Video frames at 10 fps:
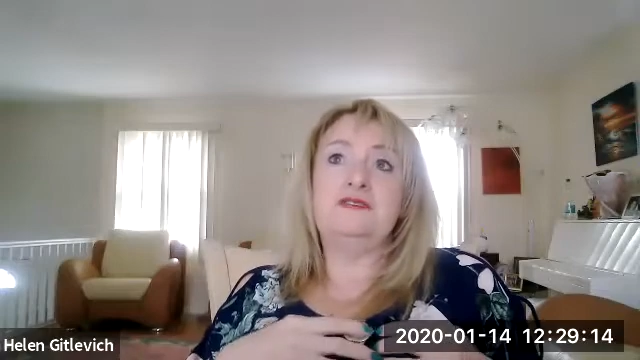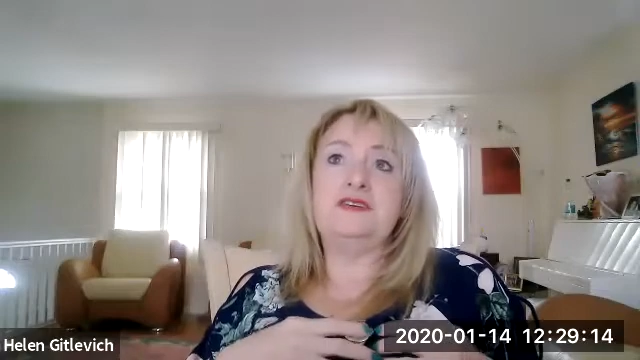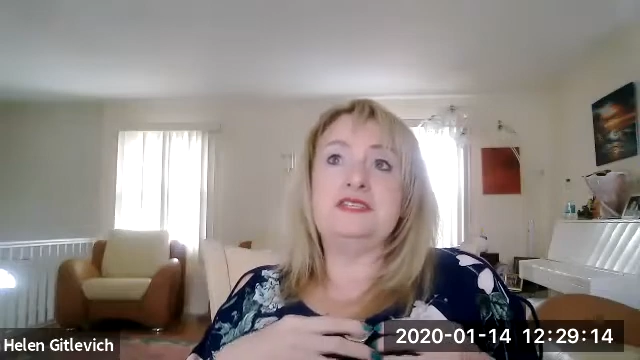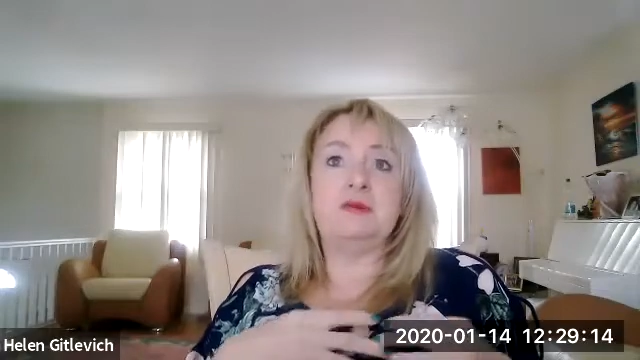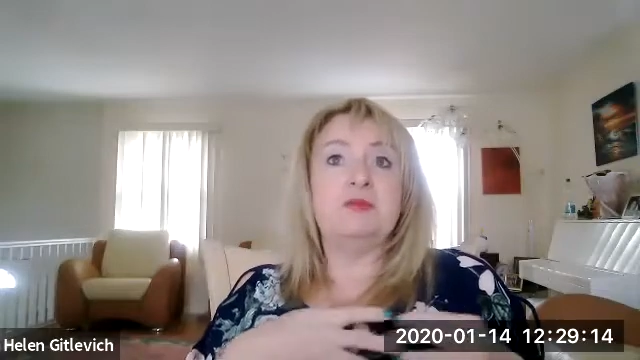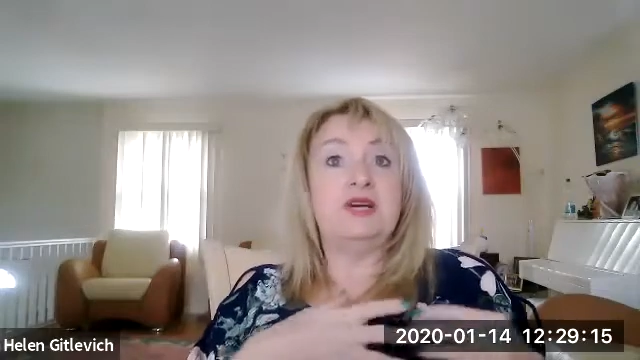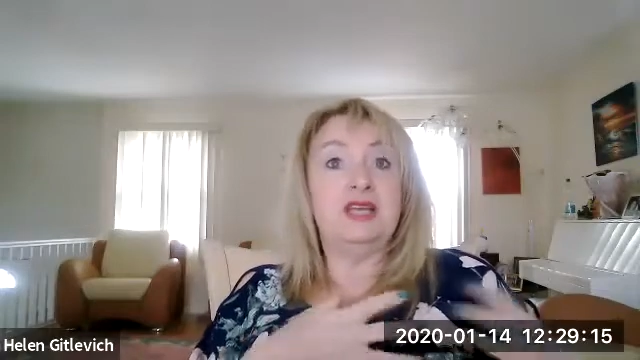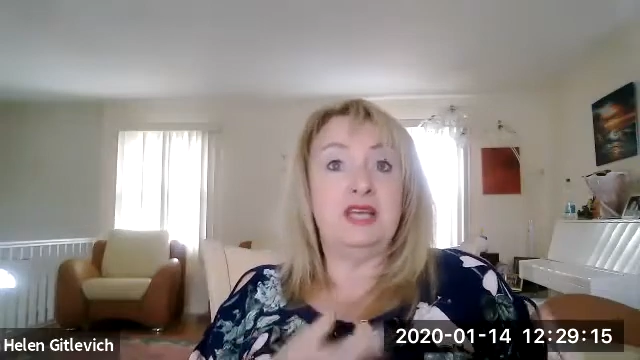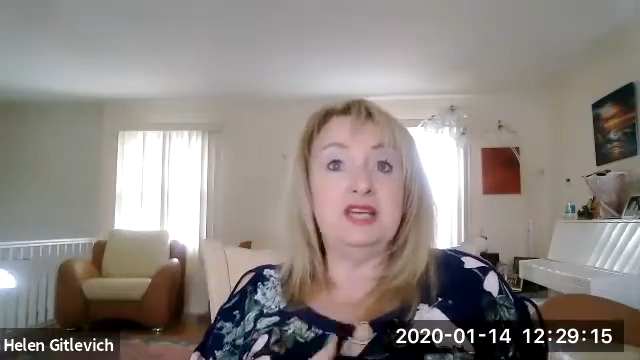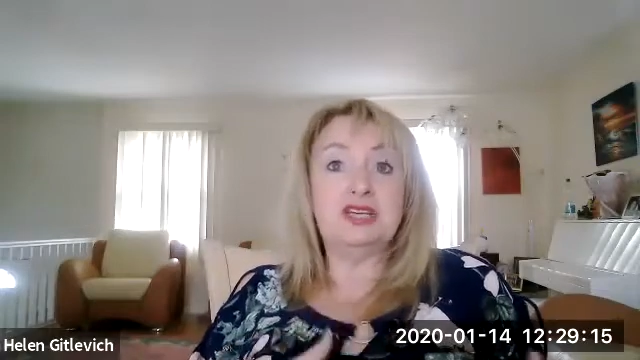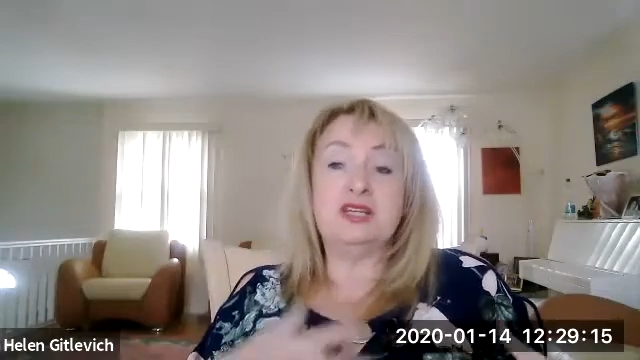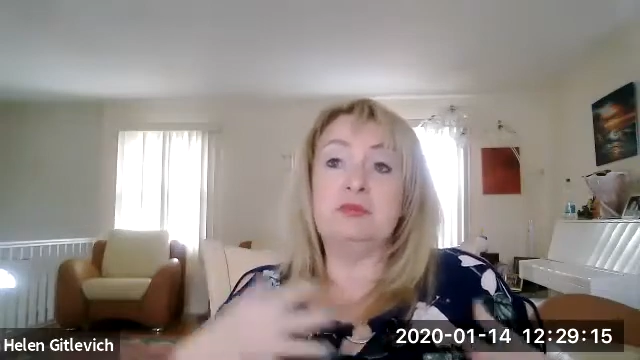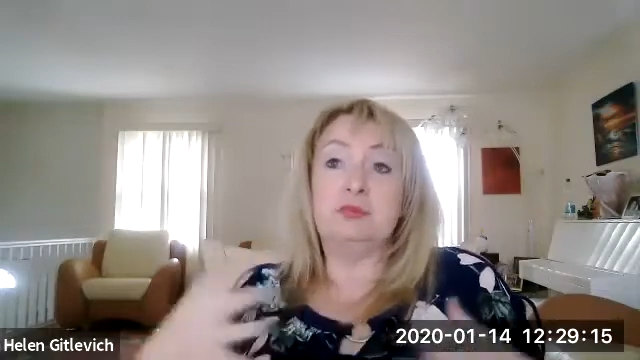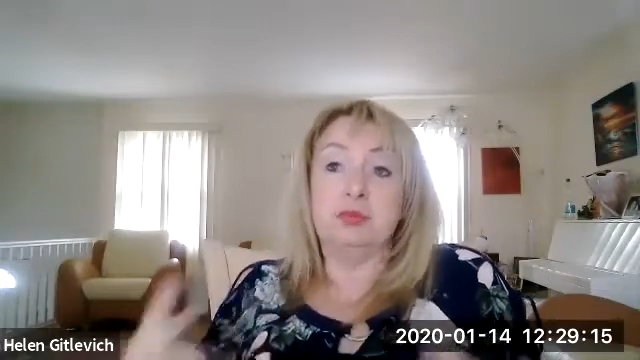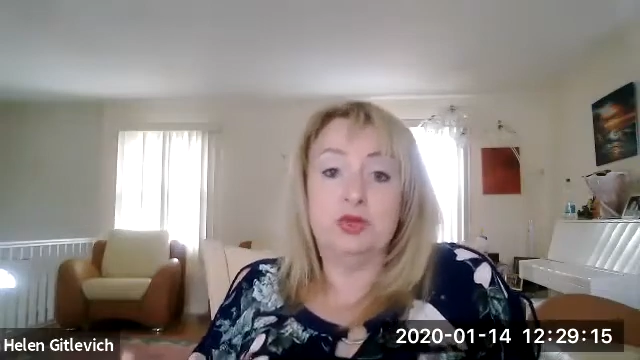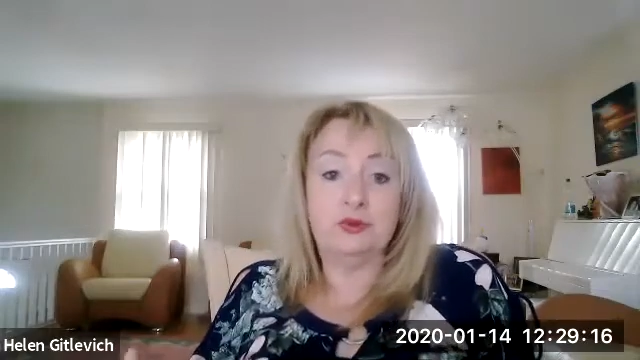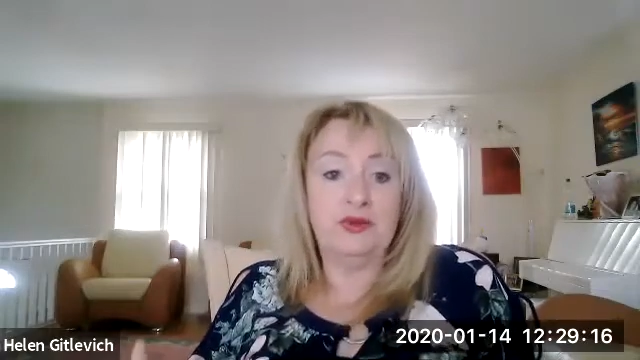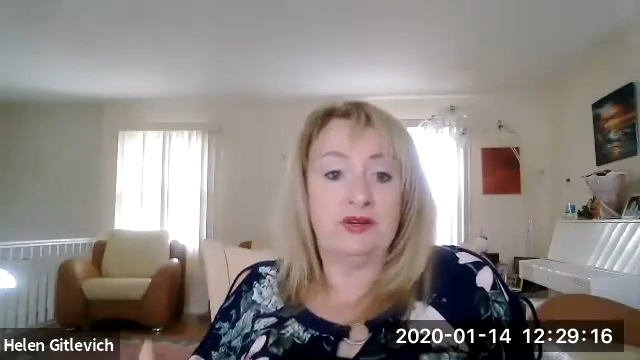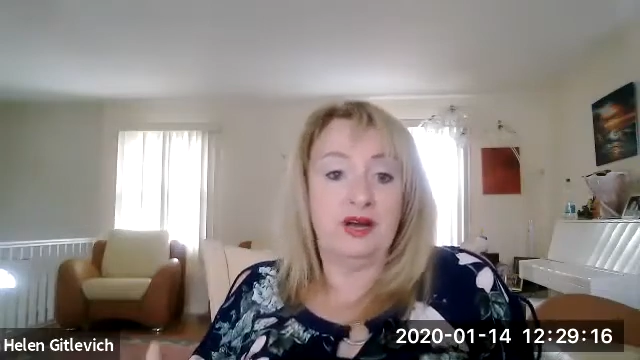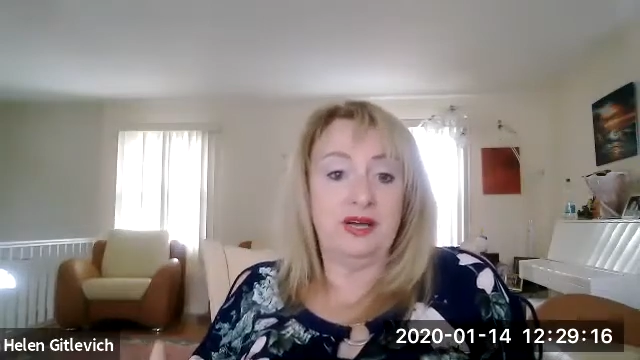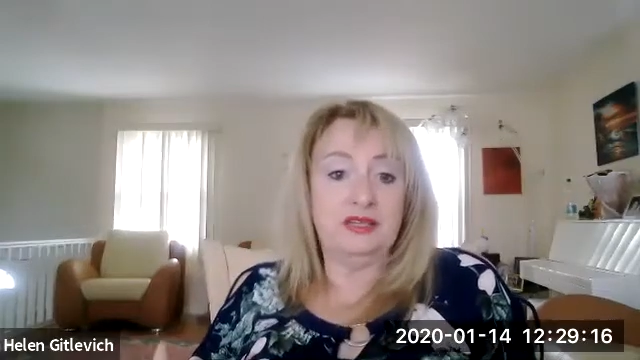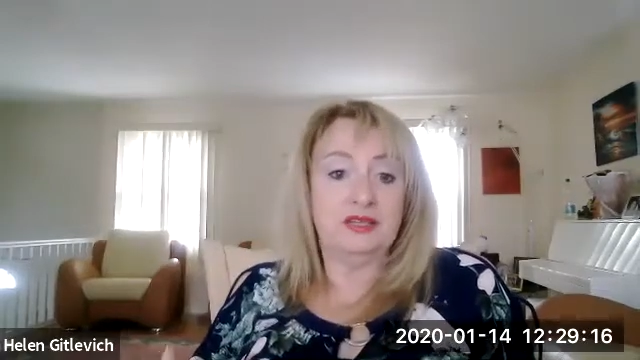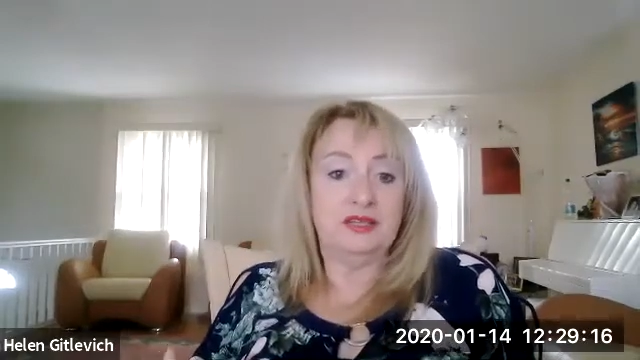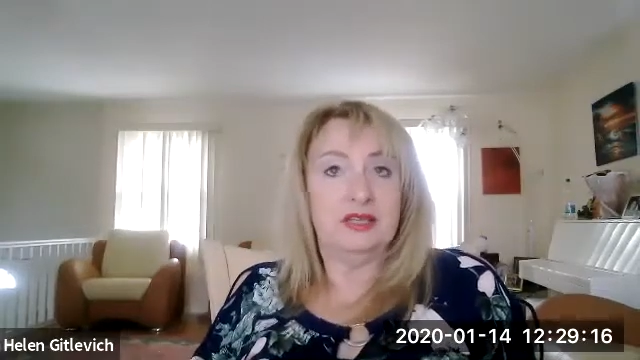it's some creation, a book we write.